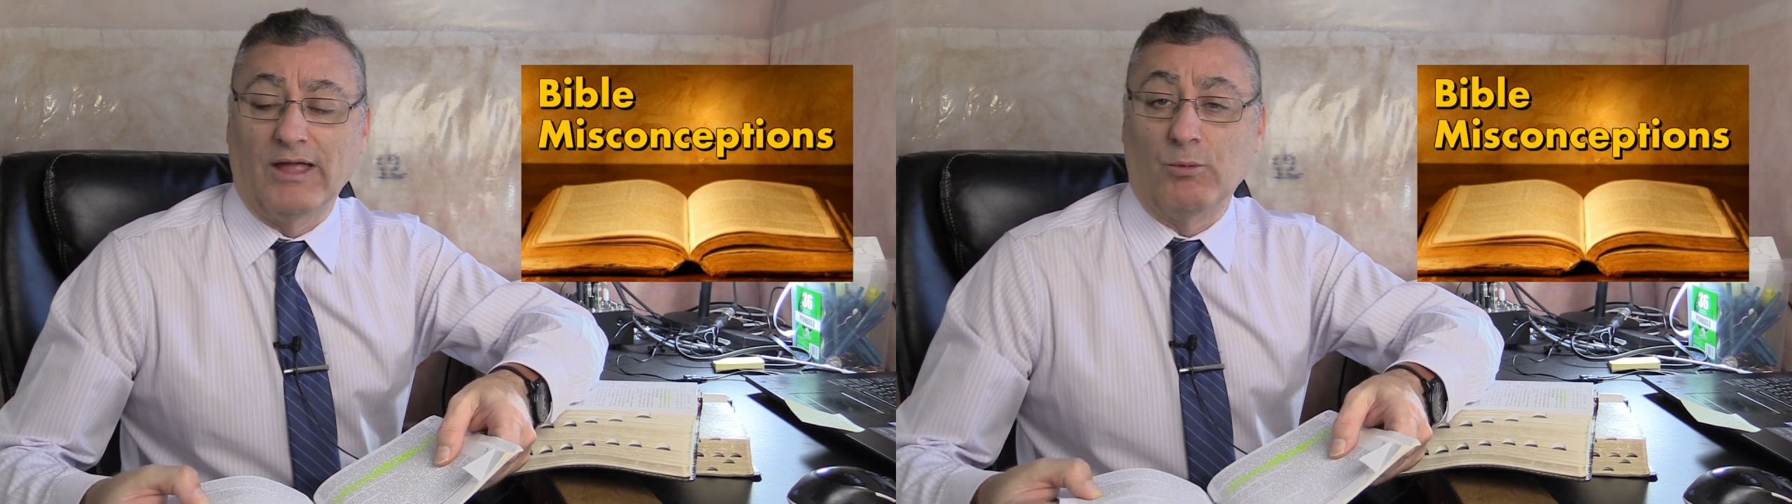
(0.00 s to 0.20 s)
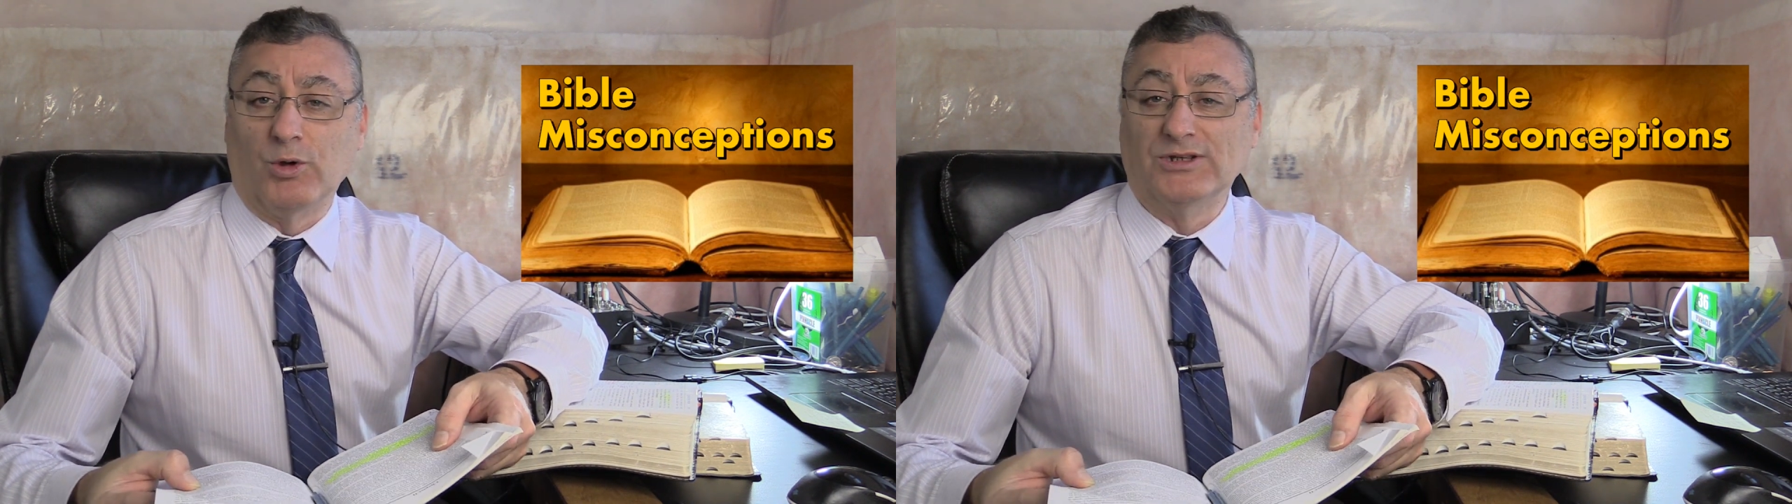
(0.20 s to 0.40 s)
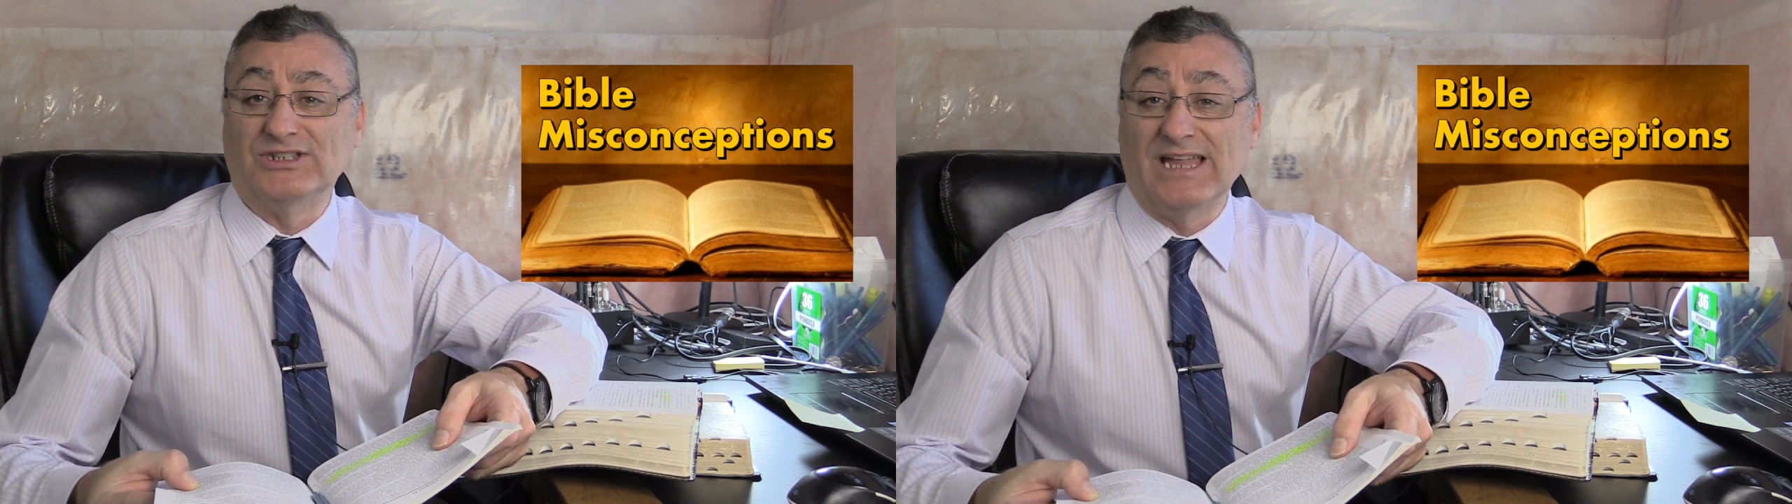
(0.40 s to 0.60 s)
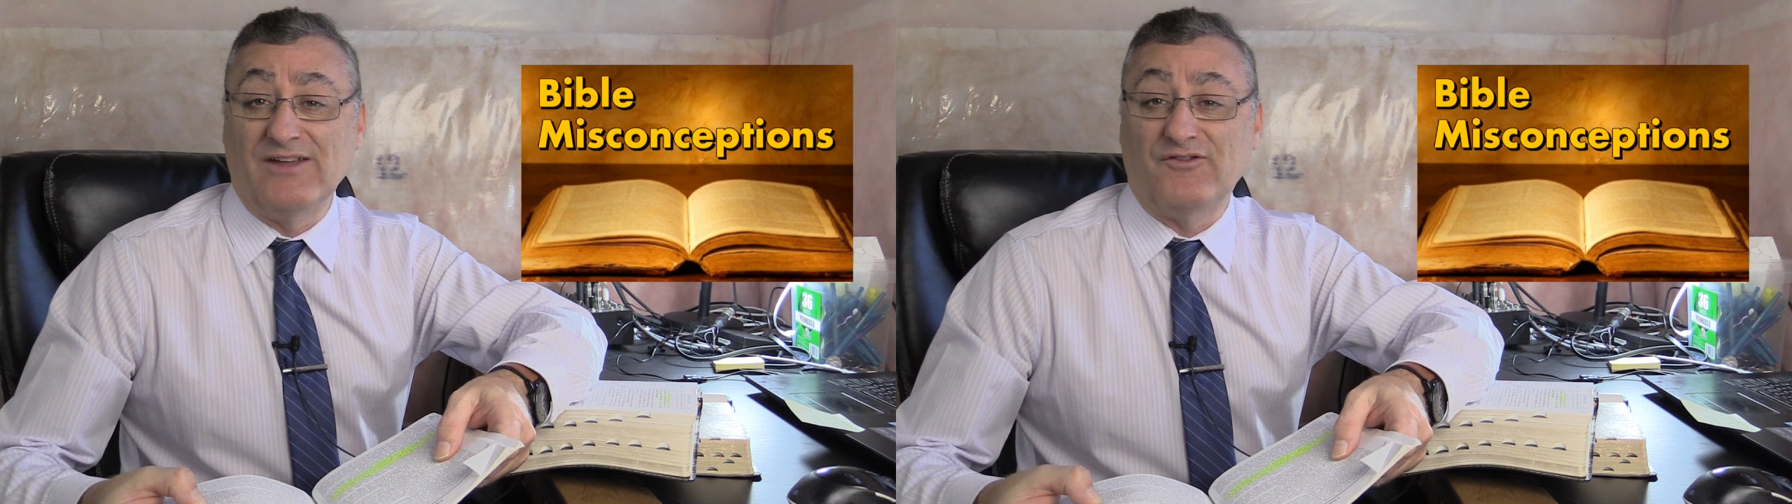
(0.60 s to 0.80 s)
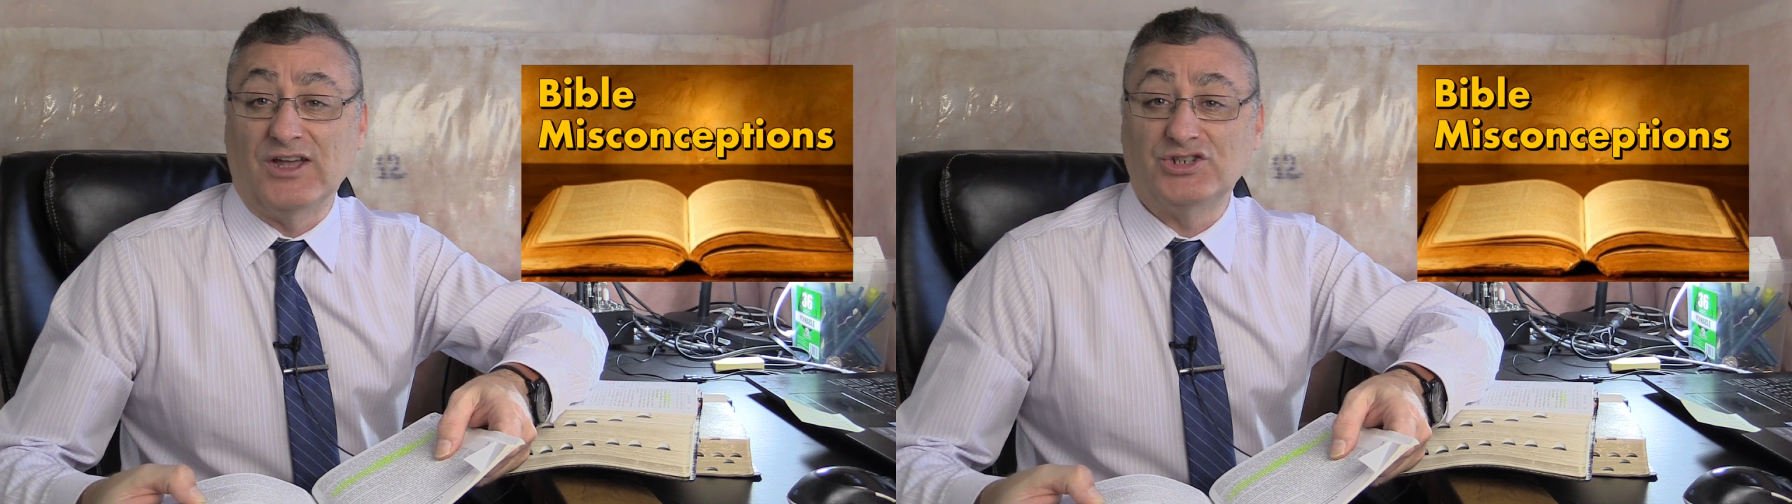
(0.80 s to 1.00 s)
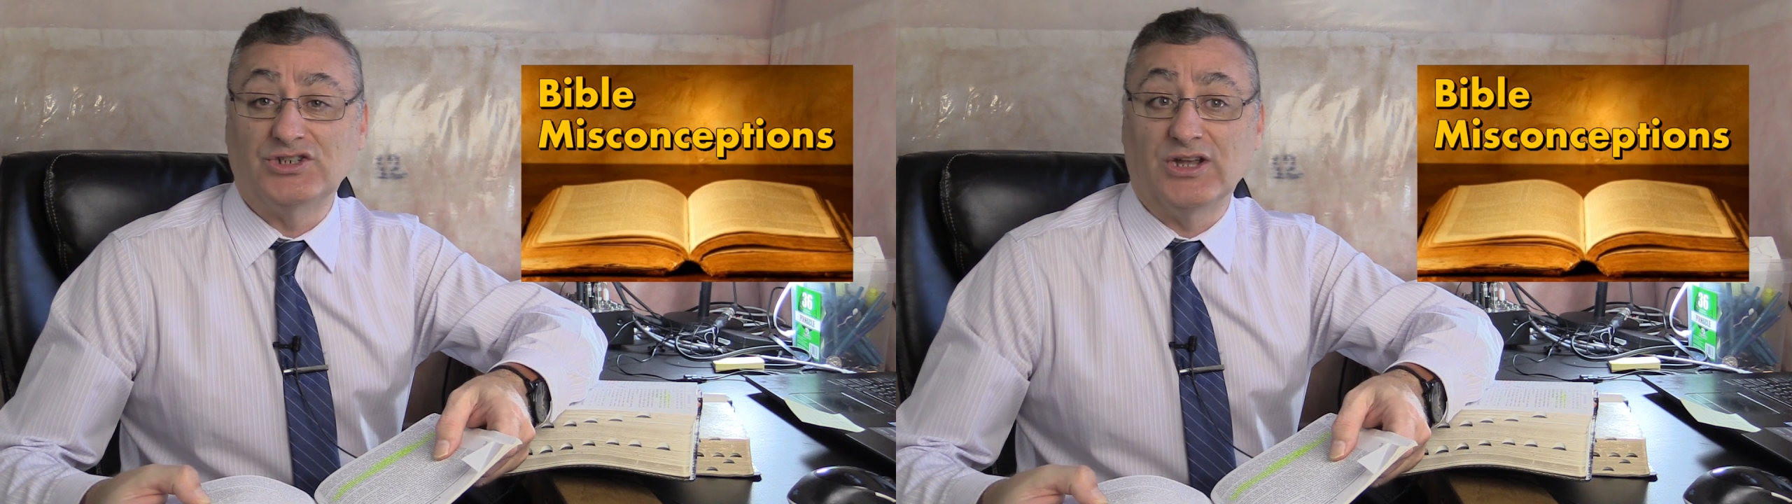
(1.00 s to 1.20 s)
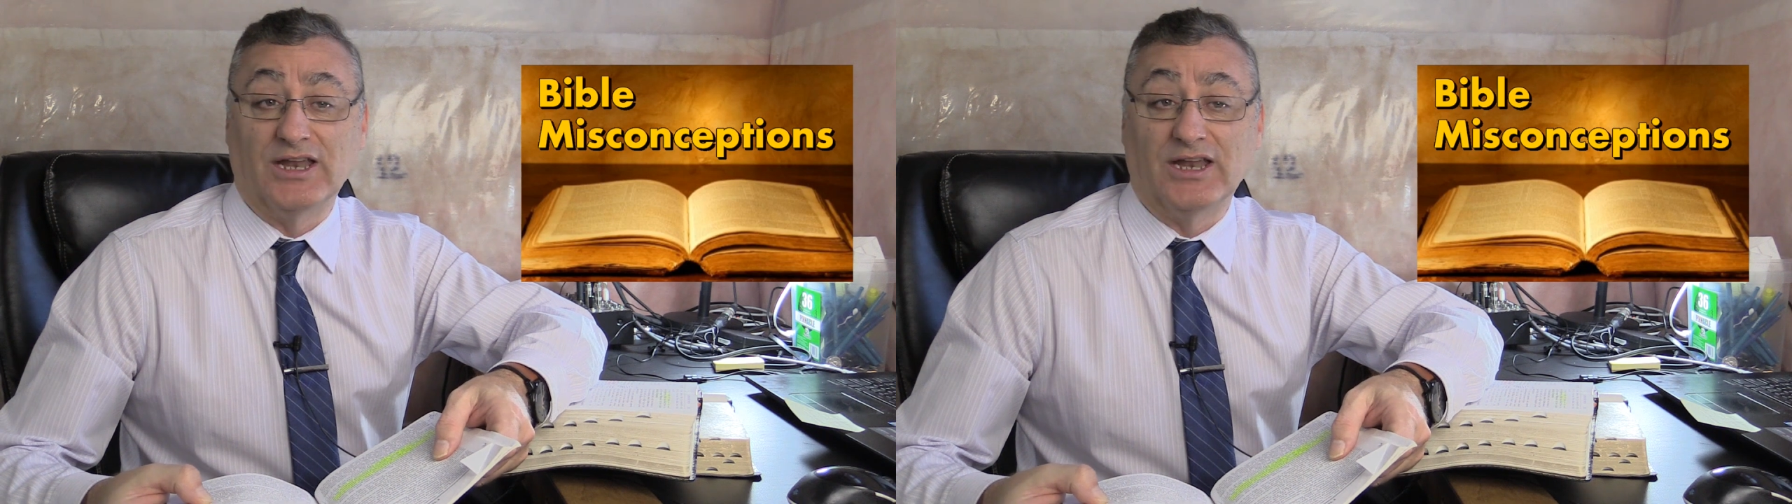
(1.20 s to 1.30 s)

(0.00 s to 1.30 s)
That word is nephesh,